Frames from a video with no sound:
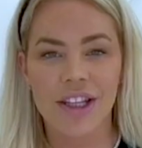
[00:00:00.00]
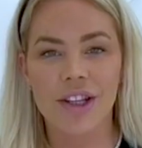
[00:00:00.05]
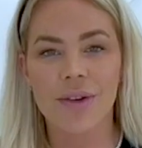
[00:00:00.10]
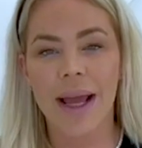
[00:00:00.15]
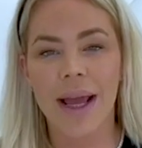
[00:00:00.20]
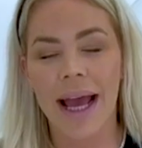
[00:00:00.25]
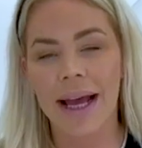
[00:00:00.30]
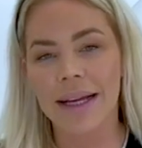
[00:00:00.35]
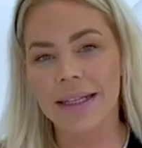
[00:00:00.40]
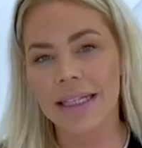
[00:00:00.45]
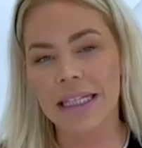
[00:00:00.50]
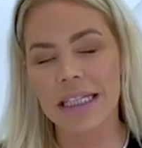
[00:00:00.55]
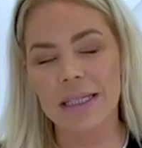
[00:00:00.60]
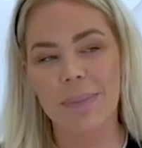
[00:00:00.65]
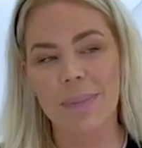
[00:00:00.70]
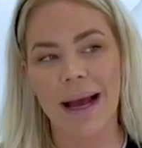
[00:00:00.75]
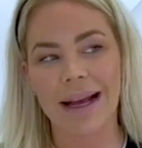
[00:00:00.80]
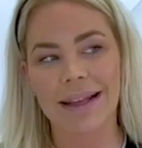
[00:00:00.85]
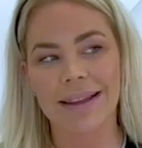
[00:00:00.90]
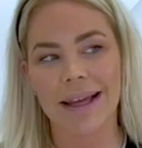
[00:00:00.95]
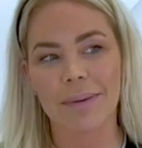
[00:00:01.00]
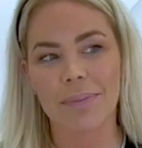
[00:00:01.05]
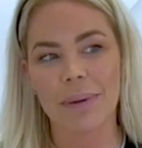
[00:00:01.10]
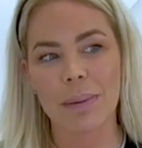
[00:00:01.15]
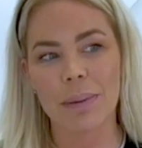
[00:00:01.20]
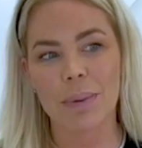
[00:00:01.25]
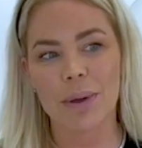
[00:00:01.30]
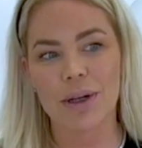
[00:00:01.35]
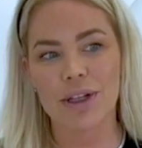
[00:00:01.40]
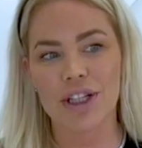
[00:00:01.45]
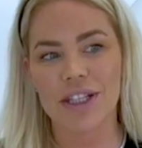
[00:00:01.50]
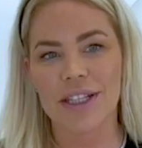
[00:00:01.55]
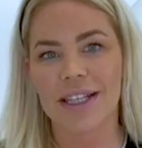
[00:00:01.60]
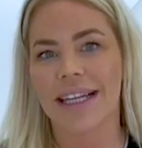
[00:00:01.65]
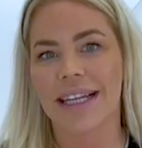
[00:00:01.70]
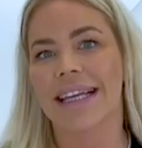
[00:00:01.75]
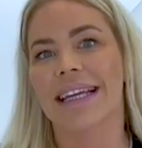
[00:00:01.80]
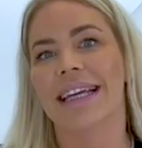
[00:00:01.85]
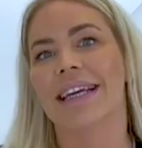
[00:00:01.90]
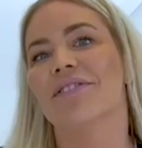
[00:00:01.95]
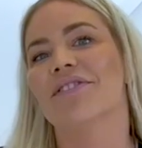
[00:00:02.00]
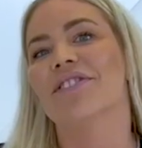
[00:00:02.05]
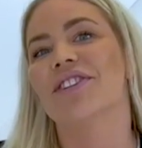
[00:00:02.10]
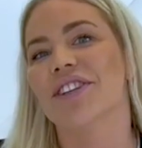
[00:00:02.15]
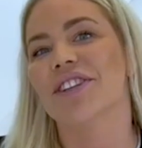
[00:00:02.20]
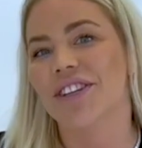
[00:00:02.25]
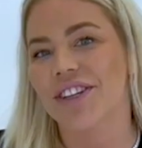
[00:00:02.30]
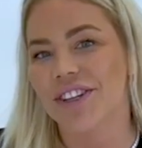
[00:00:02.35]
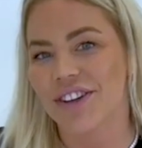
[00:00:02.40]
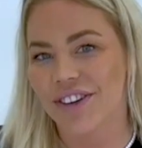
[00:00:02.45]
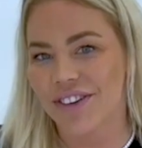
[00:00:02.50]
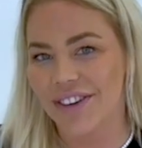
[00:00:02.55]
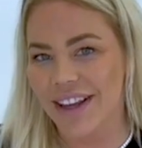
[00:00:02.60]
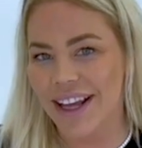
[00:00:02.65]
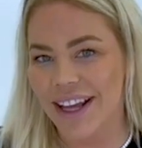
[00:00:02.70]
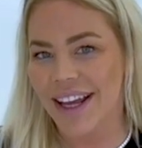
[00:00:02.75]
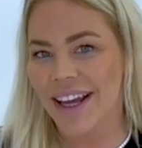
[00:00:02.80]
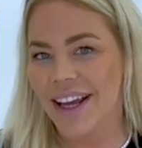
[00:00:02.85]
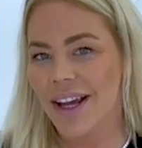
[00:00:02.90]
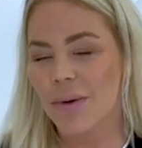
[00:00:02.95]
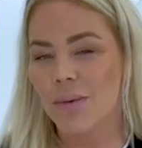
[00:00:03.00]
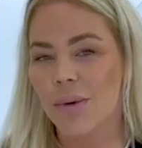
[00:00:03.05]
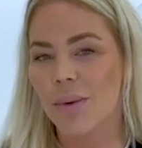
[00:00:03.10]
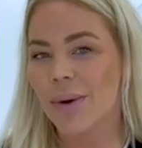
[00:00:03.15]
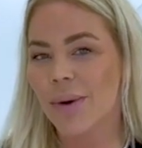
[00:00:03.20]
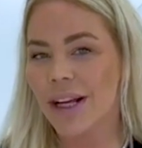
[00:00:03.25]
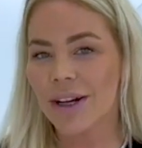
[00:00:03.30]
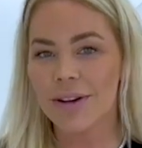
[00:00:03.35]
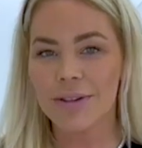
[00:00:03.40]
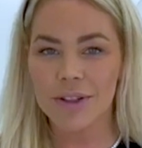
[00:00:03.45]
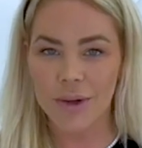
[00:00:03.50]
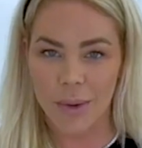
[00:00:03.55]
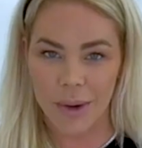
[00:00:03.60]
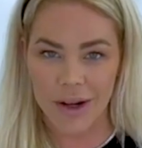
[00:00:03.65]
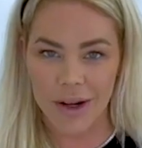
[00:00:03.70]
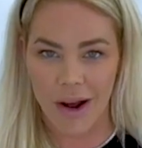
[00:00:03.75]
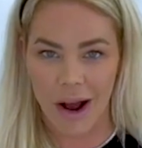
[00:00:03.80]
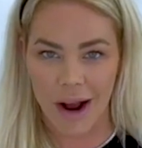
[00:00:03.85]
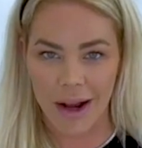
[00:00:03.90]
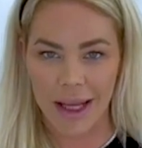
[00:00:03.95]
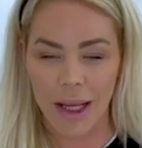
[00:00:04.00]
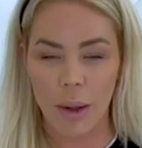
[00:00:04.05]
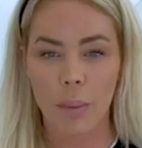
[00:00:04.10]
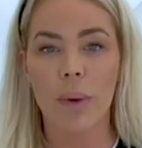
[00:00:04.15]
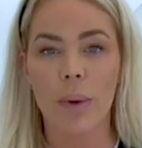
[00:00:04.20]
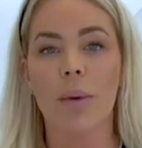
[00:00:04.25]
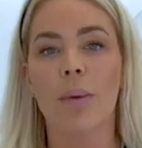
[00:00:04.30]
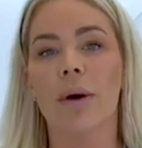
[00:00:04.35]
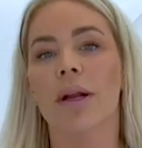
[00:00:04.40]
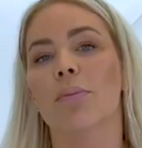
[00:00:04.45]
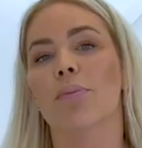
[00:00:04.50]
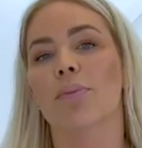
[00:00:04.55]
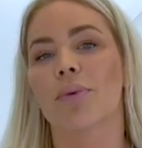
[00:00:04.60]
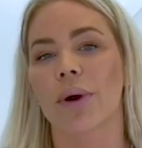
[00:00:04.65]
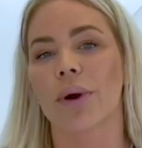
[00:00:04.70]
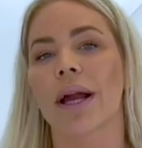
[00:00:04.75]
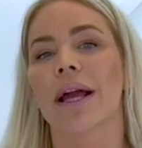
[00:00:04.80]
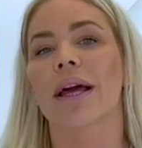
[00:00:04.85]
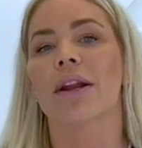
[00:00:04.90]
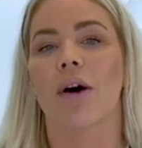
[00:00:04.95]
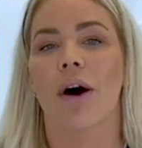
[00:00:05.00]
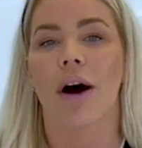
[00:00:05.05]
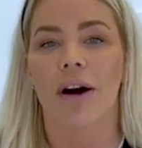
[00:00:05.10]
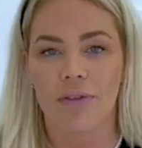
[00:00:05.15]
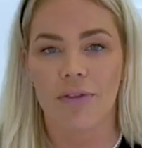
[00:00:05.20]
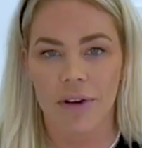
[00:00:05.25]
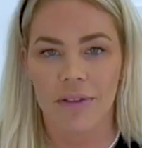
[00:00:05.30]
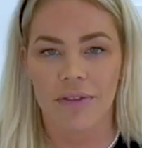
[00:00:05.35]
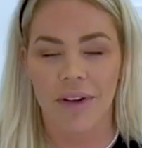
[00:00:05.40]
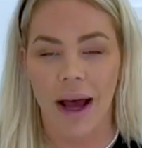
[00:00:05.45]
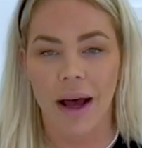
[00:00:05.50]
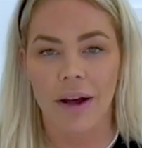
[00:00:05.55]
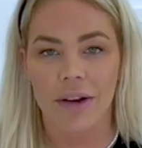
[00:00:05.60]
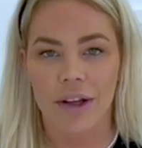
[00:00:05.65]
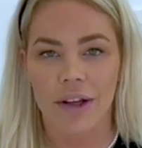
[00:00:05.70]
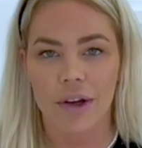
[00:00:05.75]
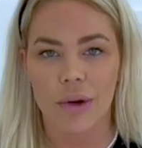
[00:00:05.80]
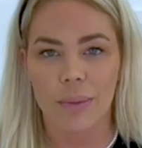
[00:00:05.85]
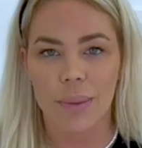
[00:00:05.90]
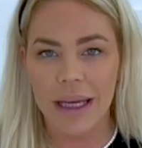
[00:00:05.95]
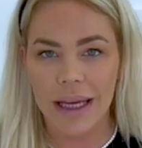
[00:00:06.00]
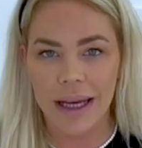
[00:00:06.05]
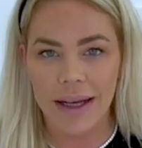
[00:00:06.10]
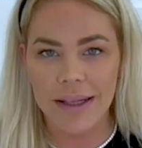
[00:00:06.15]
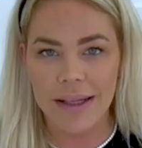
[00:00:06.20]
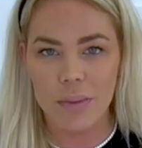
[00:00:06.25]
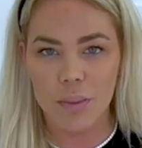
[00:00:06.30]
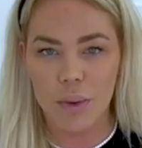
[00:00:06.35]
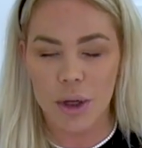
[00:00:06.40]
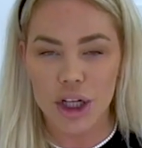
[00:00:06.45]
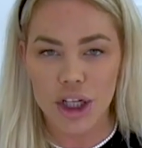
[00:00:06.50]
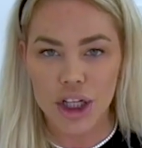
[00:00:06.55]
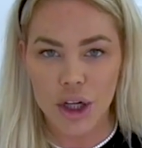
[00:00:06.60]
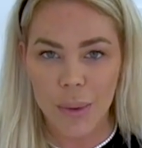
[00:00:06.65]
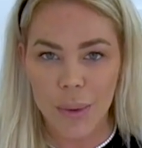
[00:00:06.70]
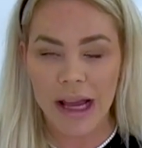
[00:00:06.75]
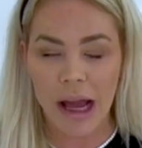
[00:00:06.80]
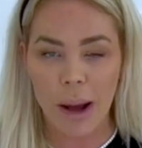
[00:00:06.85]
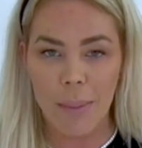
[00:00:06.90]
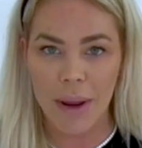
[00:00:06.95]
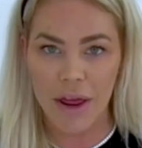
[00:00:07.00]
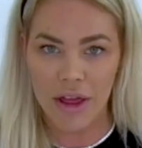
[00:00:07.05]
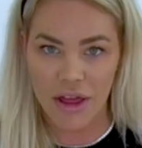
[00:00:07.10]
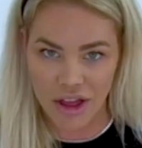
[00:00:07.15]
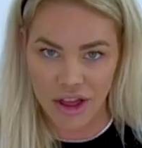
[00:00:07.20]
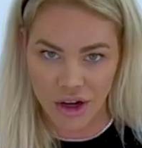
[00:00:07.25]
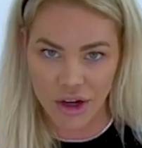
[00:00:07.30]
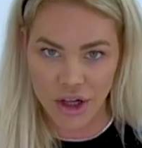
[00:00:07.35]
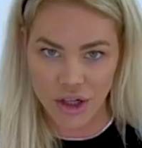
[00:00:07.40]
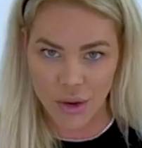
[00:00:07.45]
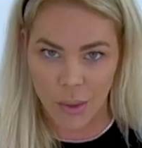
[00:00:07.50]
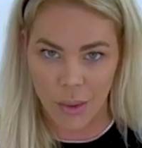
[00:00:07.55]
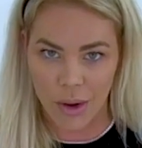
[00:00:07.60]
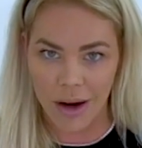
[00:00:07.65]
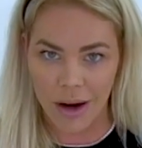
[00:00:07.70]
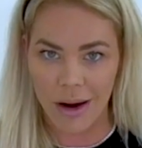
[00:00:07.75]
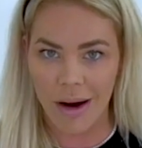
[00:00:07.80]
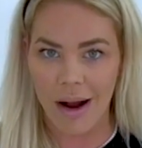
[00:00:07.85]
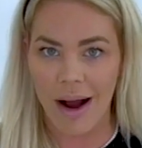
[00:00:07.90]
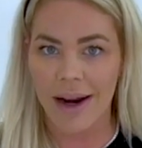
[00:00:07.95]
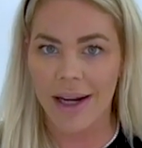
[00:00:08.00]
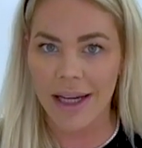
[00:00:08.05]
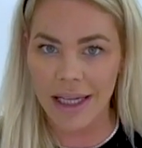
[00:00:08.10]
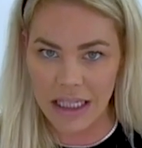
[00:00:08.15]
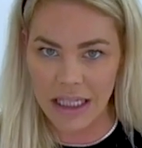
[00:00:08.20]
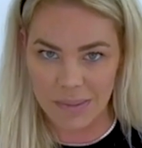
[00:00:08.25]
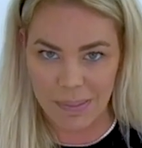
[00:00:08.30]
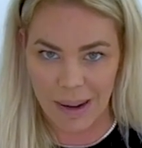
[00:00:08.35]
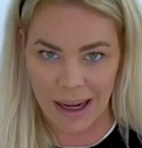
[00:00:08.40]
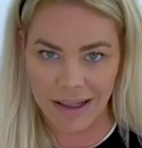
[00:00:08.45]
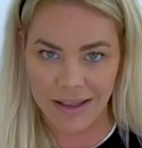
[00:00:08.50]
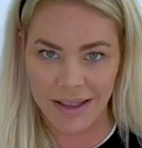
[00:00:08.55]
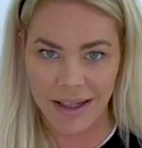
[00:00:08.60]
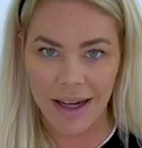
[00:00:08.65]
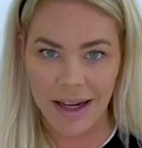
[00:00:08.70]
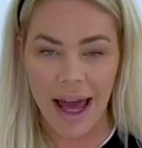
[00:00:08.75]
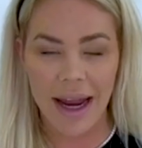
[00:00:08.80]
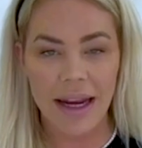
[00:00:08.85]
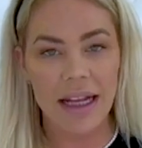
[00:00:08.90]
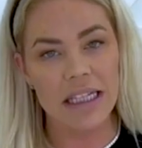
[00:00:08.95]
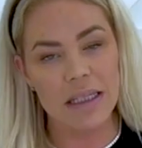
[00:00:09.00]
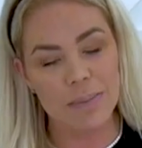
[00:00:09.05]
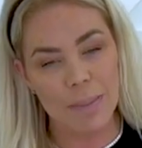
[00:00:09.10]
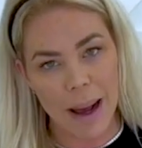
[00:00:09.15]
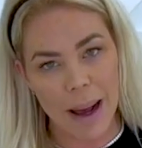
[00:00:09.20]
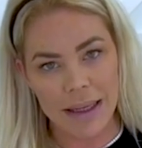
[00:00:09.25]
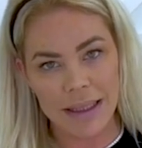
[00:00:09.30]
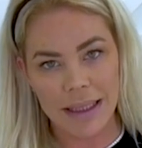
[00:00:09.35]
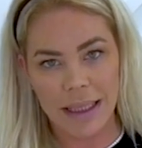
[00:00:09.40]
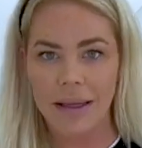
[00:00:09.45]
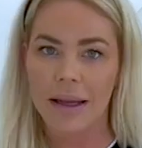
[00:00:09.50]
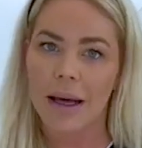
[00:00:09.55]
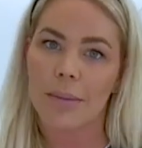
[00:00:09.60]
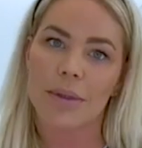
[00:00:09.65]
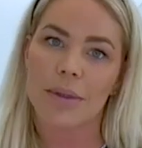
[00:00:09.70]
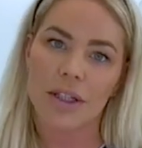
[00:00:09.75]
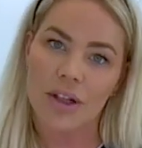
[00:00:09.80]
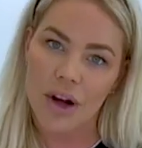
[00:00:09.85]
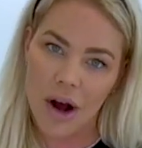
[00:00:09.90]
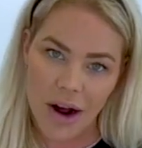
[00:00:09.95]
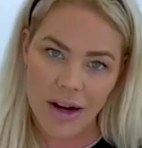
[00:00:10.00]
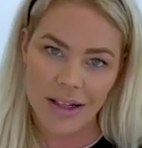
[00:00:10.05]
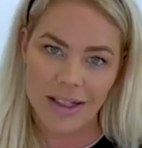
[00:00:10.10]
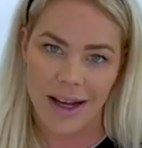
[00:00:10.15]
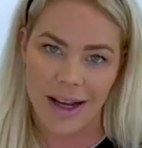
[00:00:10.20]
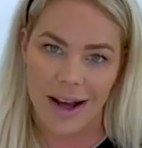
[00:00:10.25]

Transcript: You can't expect that people are just going to give to you. Like when we go door knocking, we want to bring and offer value because we're showing up at their door unexpected and expecting them to talk to